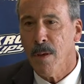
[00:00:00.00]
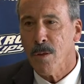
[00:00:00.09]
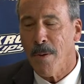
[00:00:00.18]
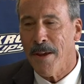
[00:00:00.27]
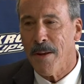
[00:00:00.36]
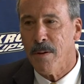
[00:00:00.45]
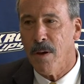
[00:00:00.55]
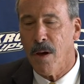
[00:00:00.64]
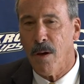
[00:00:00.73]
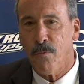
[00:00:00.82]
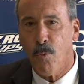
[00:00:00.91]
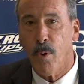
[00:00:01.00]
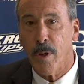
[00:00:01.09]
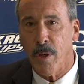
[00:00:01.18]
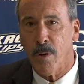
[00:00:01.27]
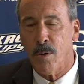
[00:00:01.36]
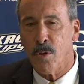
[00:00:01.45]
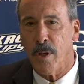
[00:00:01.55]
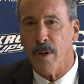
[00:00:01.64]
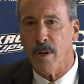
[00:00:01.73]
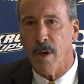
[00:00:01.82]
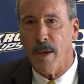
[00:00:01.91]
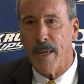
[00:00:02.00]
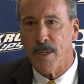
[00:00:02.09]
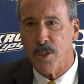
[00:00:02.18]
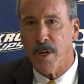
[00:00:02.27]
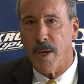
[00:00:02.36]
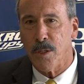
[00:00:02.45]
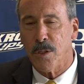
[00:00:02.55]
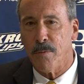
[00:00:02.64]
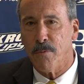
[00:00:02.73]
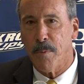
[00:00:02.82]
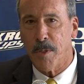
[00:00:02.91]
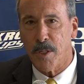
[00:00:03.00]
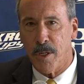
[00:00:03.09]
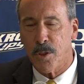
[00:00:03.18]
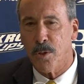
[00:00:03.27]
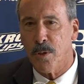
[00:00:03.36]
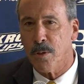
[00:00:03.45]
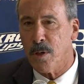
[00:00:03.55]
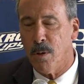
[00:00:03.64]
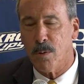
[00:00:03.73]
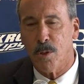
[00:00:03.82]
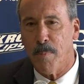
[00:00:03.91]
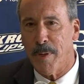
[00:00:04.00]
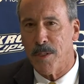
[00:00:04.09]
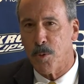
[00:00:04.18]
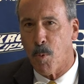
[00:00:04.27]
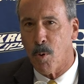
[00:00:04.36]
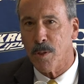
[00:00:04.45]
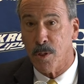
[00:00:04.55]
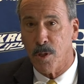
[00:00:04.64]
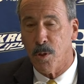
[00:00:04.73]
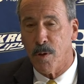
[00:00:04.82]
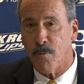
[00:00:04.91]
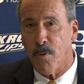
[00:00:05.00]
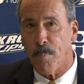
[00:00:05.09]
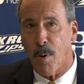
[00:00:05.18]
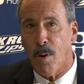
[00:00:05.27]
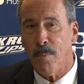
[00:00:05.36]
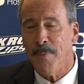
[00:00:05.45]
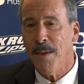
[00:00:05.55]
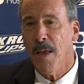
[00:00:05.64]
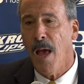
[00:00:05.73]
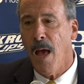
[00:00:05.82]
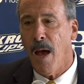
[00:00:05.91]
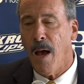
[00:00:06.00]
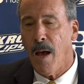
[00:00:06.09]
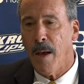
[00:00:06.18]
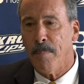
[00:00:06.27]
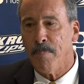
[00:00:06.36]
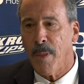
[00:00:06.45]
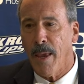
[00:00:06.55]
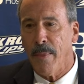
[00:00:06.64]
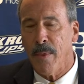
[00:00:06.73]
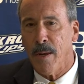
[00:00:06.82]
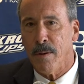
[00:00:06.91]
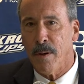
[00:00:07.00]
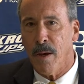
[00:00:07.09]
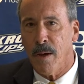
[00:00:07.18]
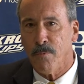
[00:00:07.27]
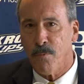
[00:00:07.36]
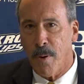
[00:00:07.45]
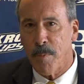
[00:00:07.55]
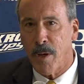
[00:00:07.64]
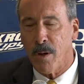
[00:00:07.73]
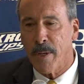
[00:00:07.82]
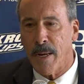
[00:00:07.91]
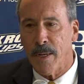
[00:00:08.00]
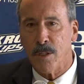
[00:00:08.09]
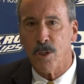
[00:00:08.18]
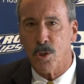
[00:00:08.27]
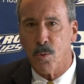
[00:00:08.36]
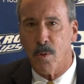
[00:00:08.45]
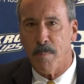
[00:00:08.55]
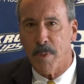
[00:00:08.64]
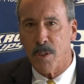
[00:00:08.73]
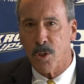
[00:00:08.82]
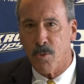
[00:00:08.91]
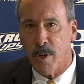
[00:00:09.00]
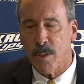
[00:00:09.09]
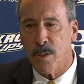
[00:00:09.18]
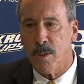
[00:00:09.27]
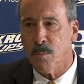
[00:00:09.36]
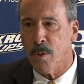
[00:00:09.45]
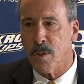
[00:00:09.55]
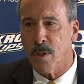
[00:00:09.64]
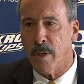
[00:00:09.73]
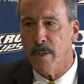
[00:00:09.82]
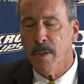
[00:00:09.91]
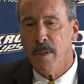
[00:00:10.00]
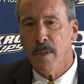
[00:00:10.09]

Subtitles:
So I had 40 years in education from a teacher, coached many sports, including football. From there, got into school administration, was a